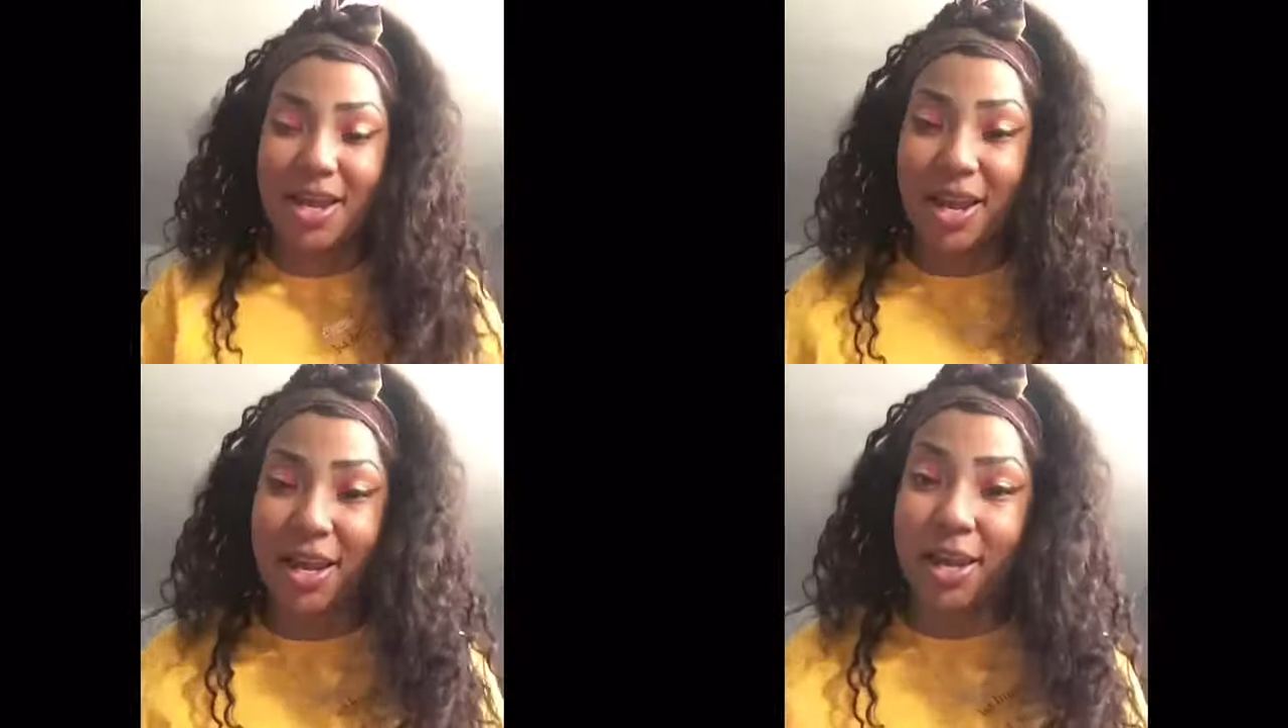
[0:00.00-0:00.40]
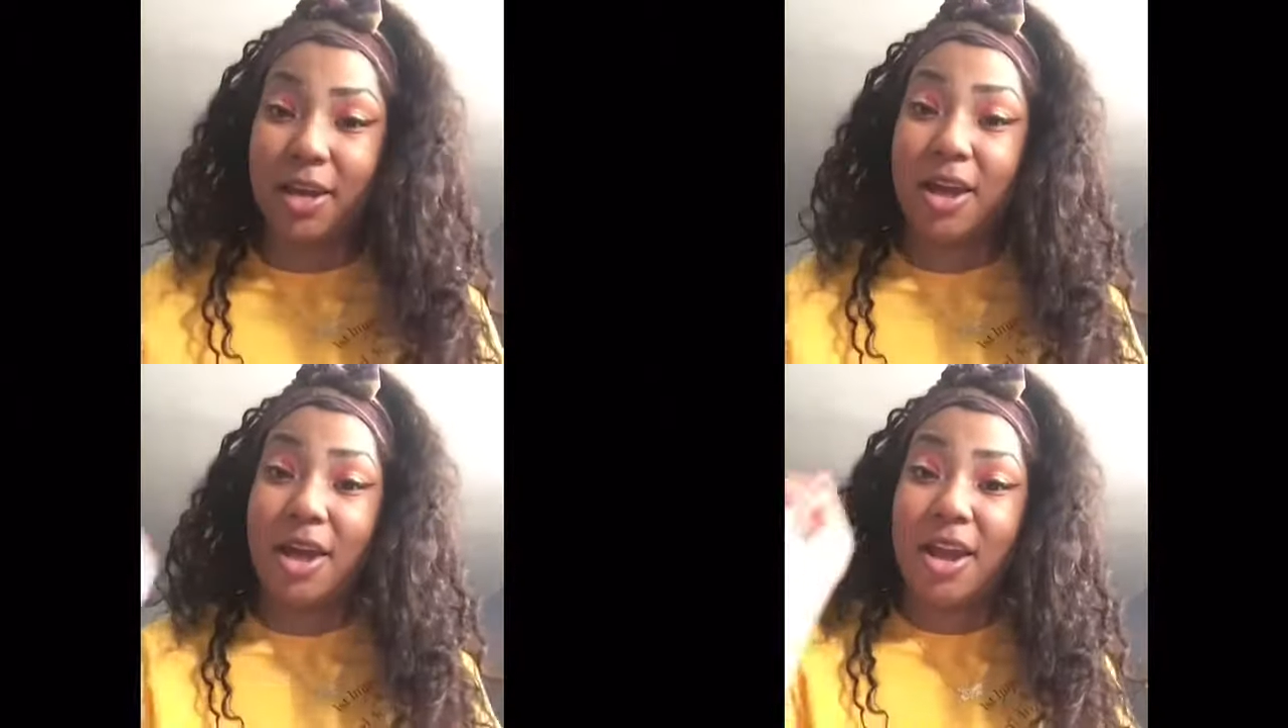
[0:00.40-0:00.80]

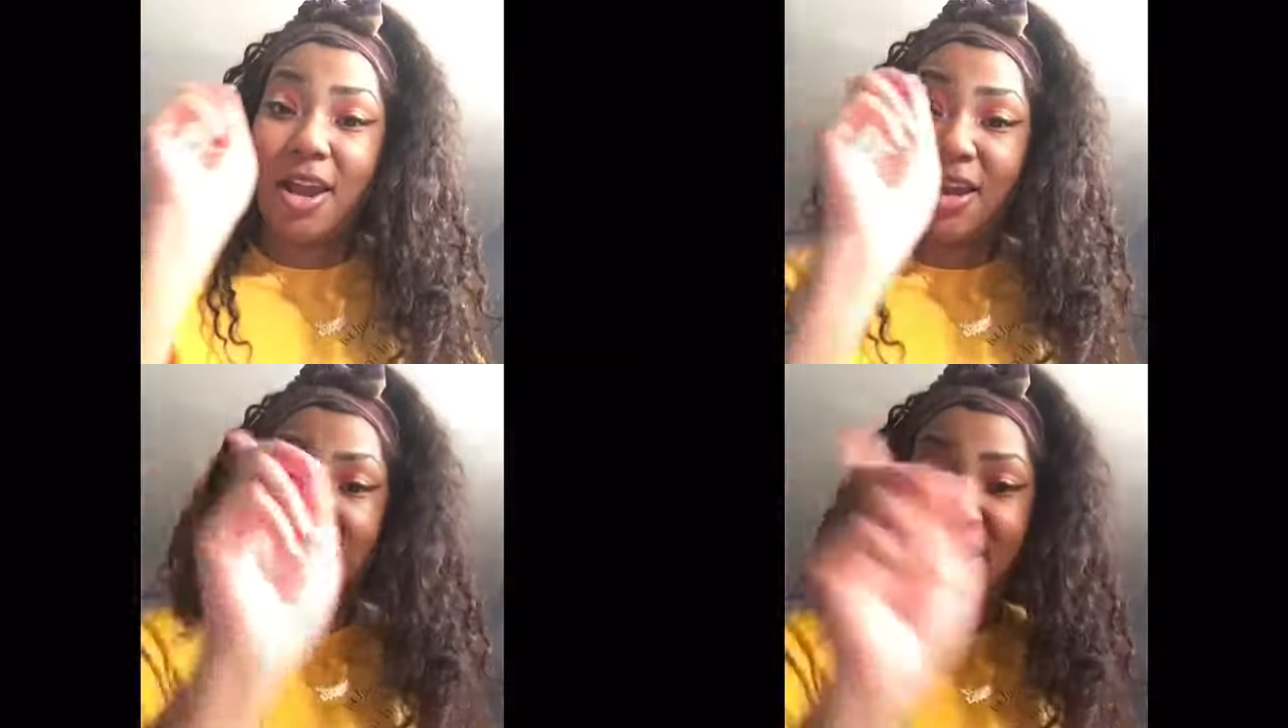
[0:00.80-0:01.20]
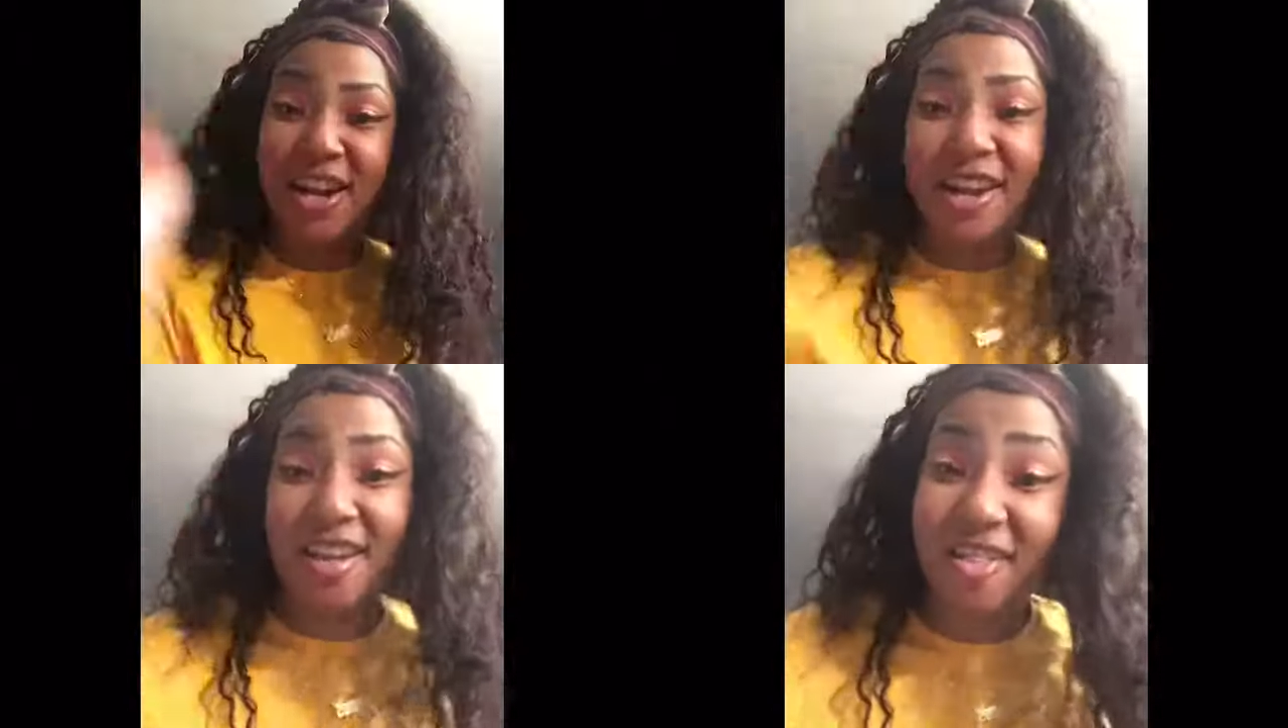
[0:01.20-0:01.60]
and
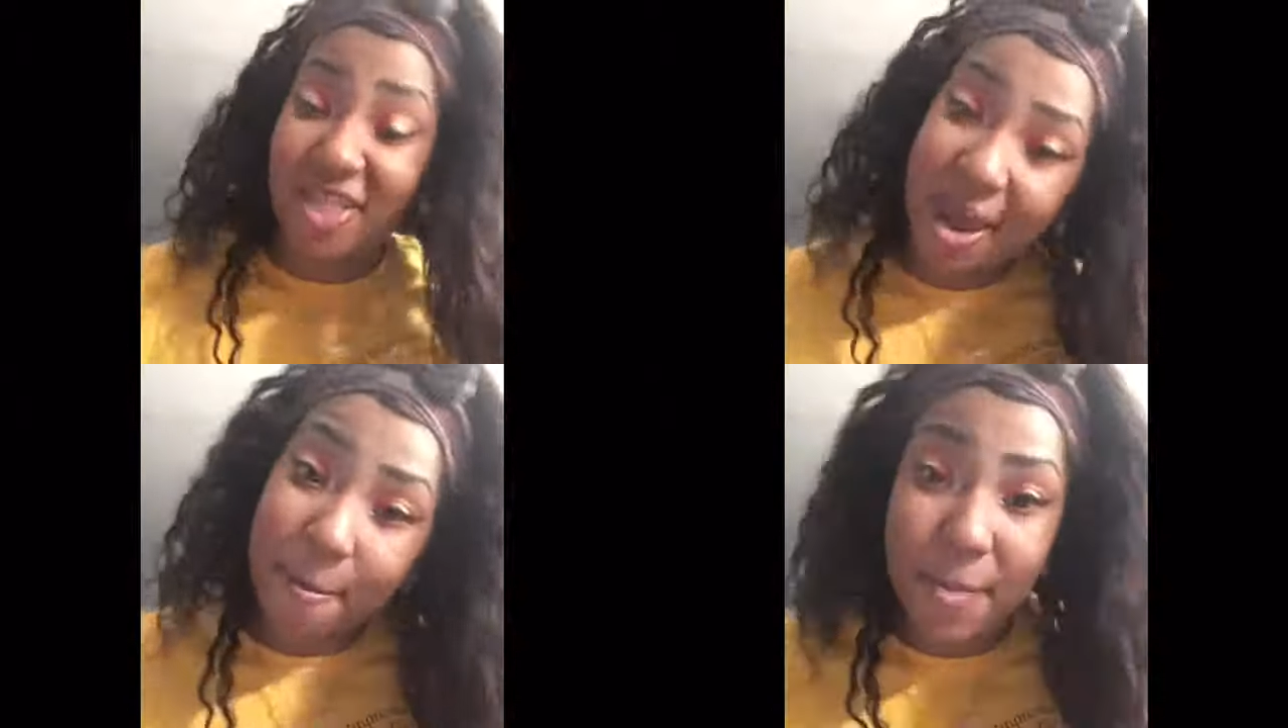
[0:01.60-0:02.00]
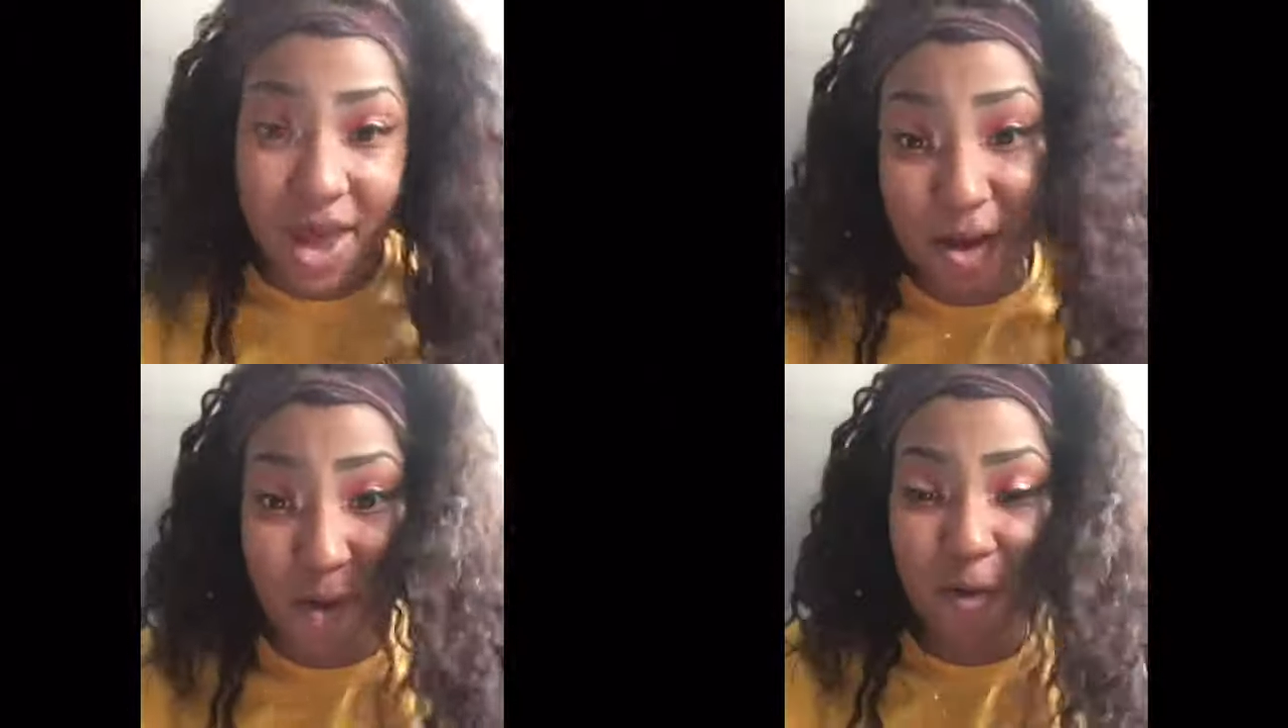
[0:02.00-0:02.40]
click that
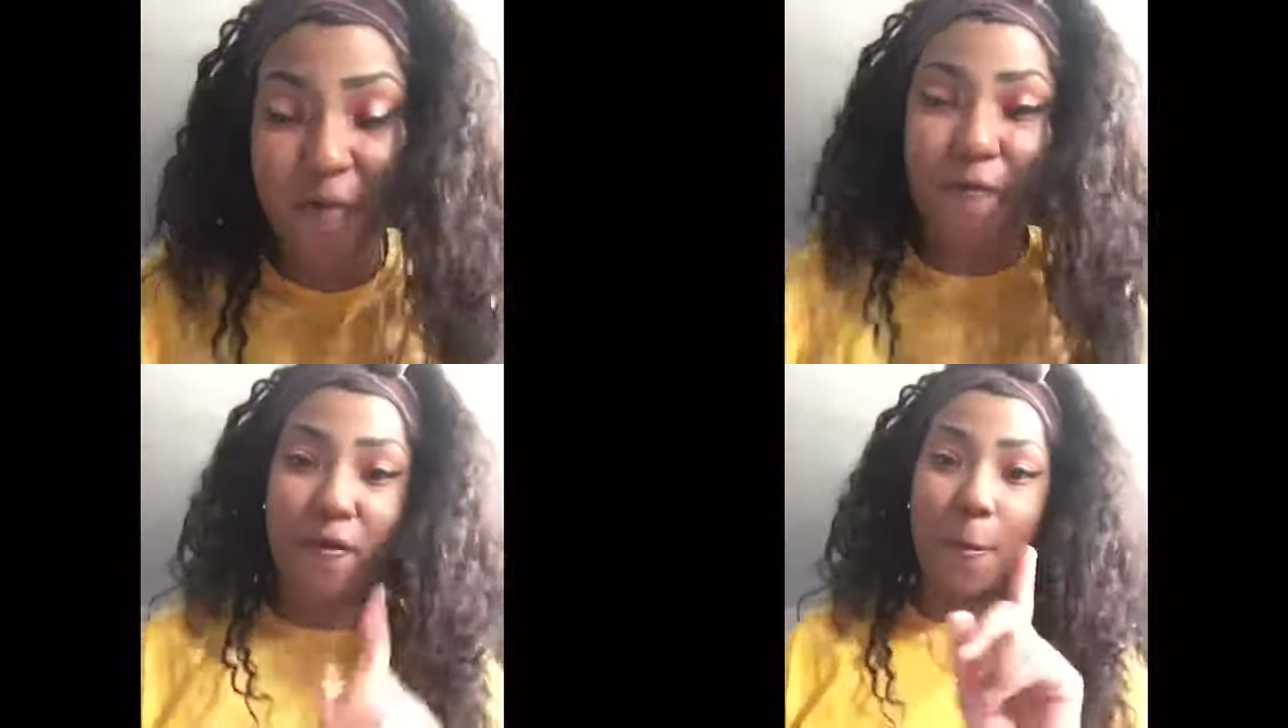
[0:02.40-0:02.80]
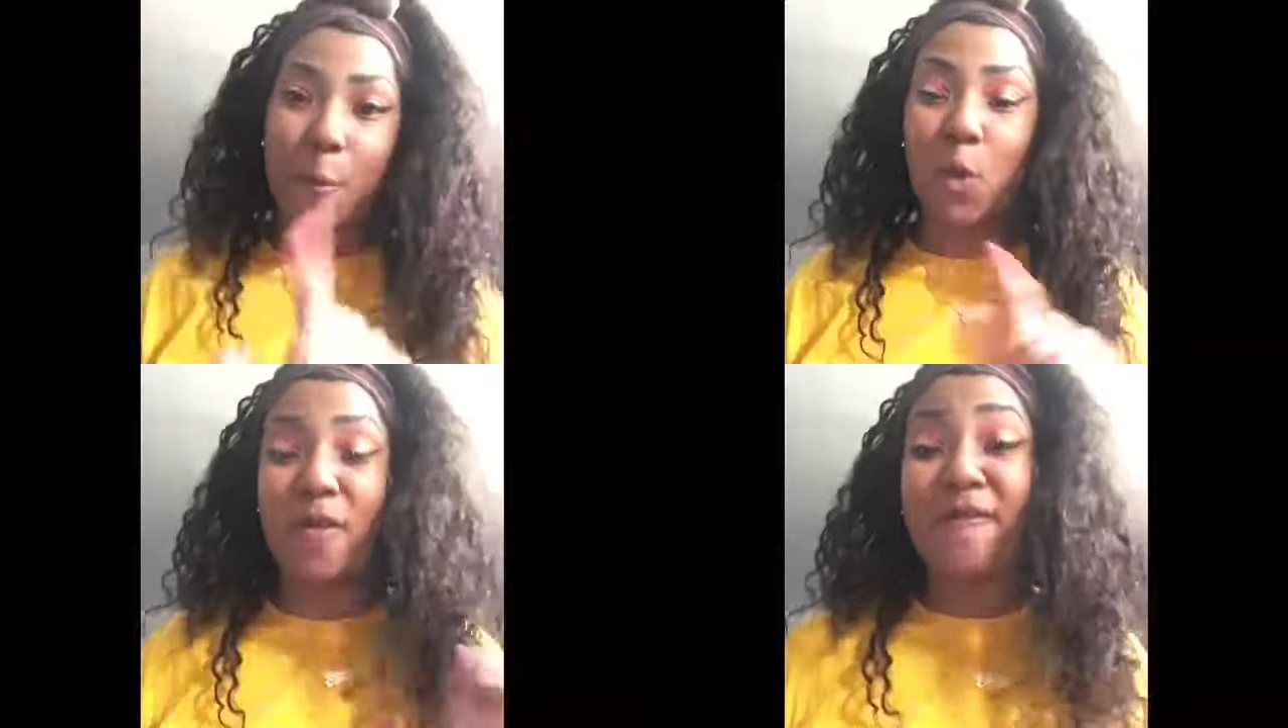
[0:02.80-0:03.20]
bell for
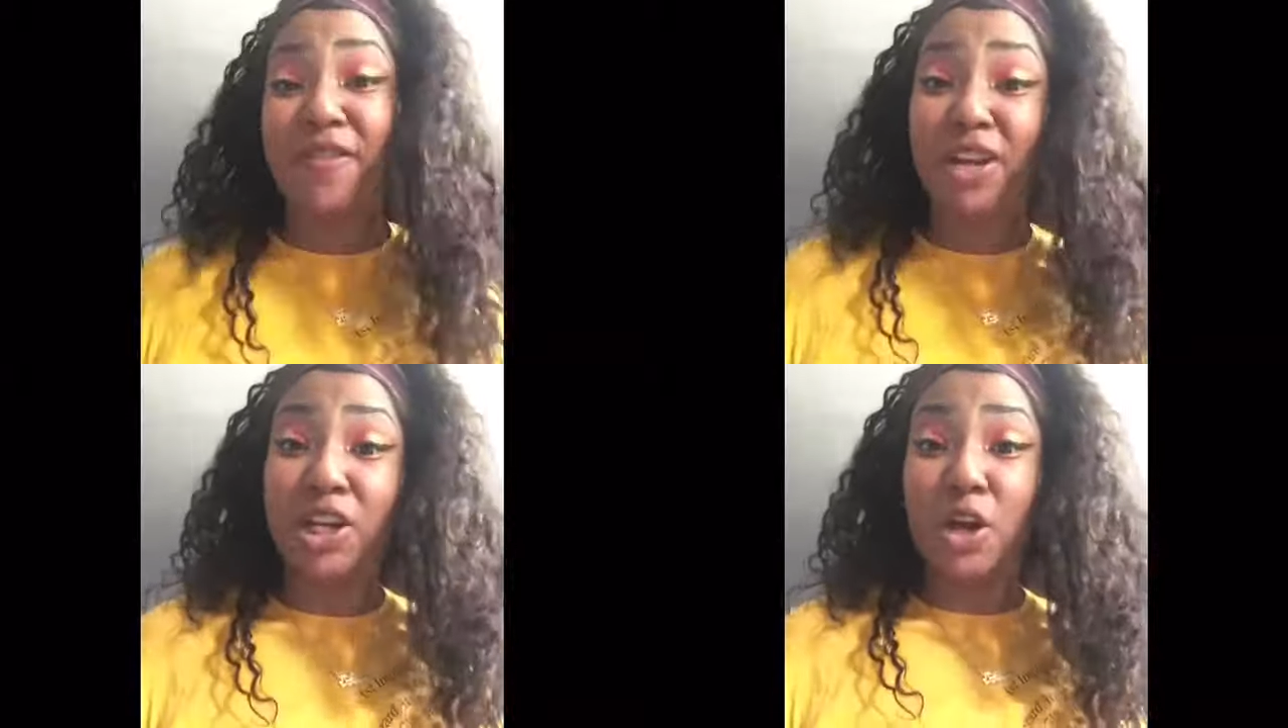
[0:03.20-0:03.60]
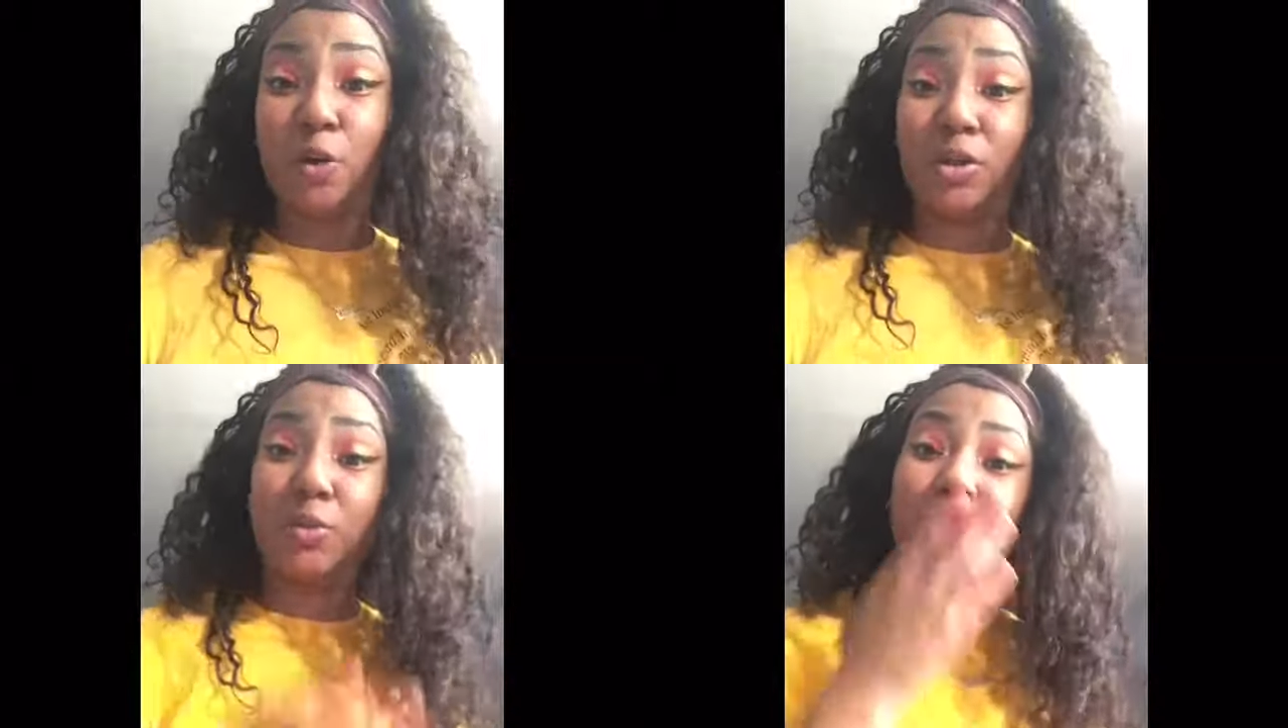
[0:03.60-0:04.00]
more
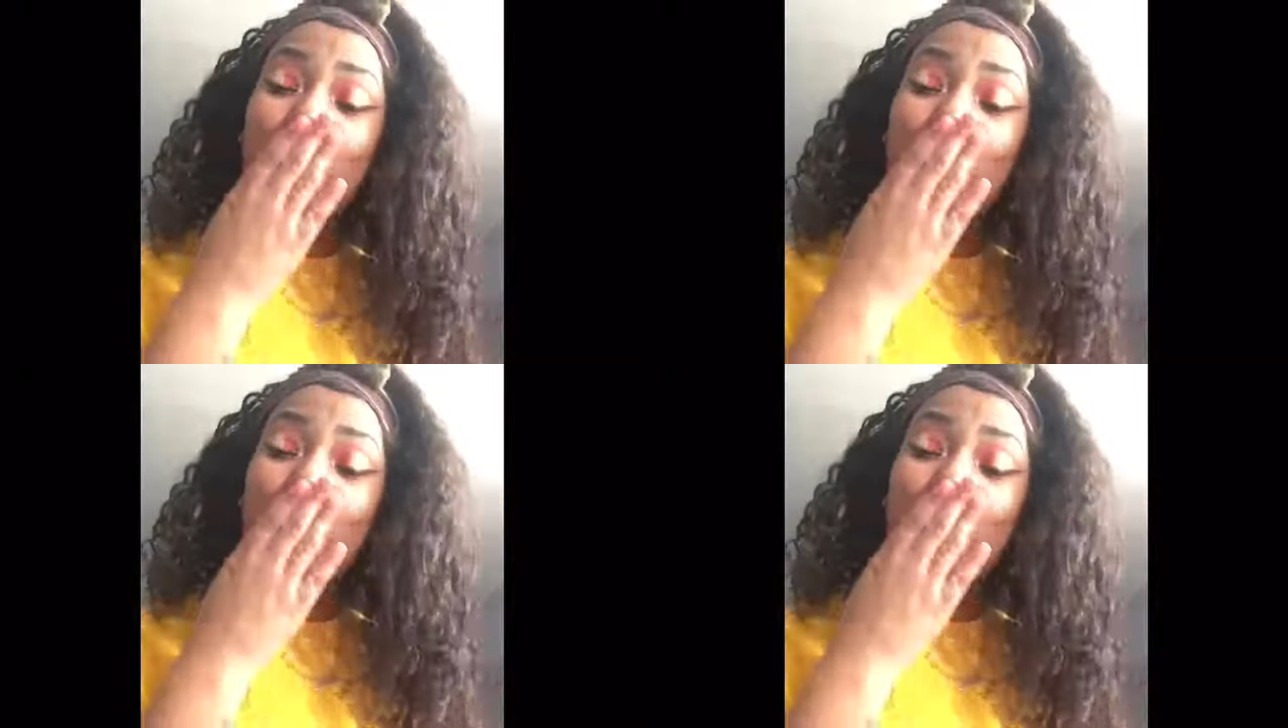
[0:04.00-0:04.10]
videos.